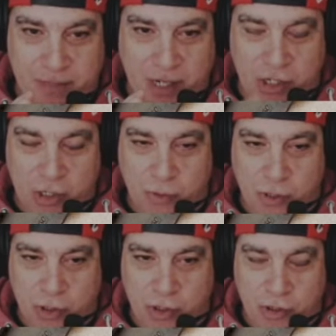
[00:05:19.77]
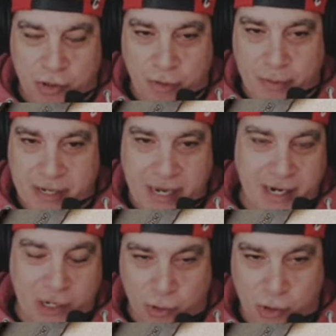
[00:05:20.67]
I just want to strip it
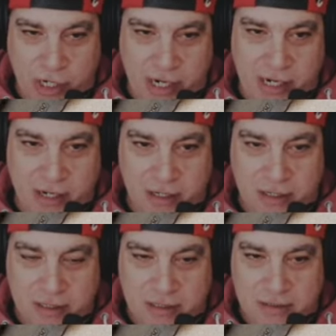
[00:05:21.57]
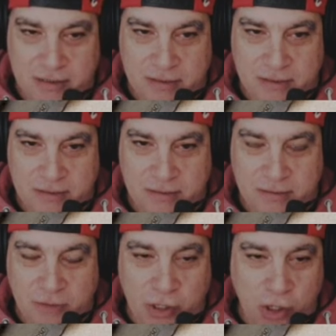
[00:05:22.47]
down, as you'll see,
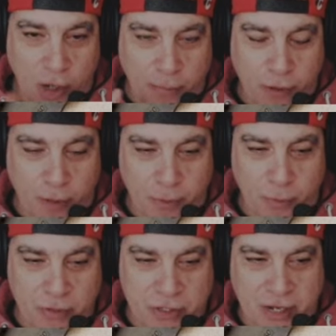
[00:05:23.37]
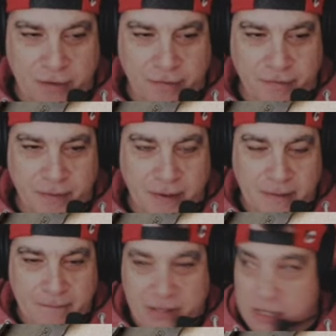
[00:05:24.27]
because it's got a problem with the diff.
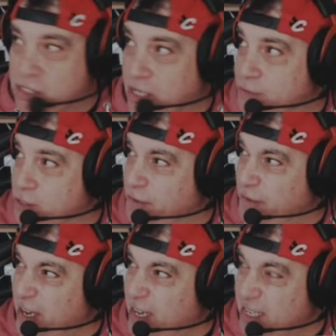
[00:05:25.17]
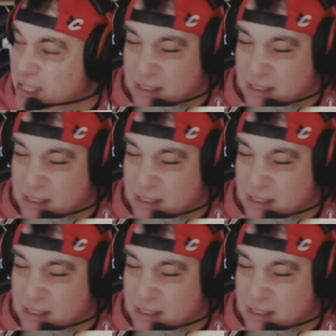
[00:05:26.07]
These diffs are fairly...